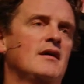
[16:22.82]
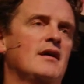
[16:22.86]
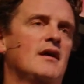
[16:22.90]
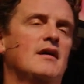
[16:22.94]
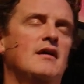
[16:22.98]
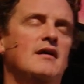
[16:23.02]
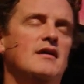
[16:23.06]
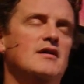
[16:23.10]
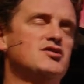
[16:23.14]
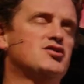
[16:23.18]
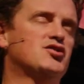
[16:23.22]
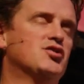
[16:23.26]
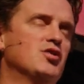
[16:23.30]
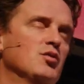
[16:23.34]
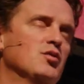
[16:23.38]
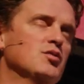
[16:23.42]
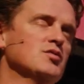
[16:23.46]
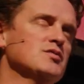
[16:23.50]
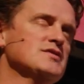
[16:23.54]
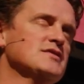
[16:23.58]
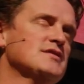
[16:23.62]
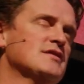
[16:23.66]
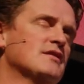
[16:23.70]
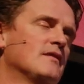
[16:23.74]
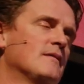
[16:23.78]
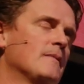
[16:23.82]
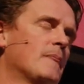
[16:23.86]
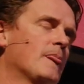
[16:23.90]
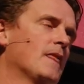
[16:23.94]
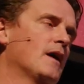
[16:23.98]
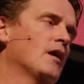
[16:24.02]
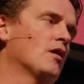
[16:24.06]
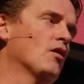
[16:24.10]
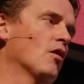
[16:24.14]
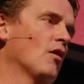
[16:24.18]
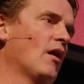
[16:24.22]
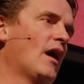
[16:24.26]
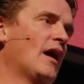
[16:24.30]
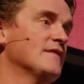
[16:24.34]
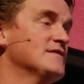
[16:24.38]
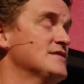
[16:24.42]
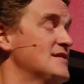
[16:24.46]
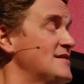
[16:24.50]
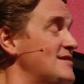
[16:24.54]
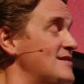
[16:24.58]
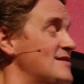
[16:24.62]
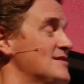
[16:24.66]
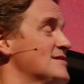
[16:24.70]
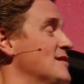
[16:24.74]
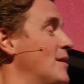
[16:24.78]
and issues in our lives.
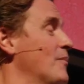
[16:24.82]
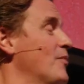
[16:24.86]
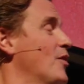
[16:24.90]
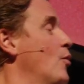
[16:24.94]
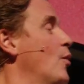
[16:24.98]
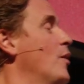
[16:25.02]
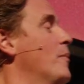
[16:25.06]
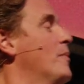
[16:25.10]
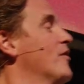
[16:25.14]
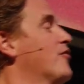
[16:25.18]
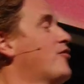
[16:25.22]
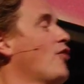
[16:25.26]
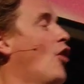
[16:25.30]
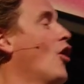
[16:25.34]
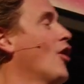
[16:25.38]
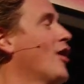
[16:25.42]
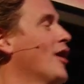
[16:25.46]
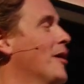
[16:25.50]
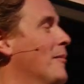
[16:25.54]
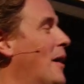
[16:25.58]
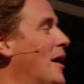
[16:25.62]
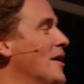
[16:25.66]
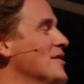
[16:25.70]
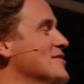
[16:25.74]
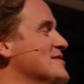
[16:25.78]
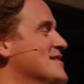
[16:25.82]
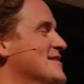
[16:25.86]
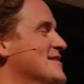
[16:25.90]
This is something we've been talking about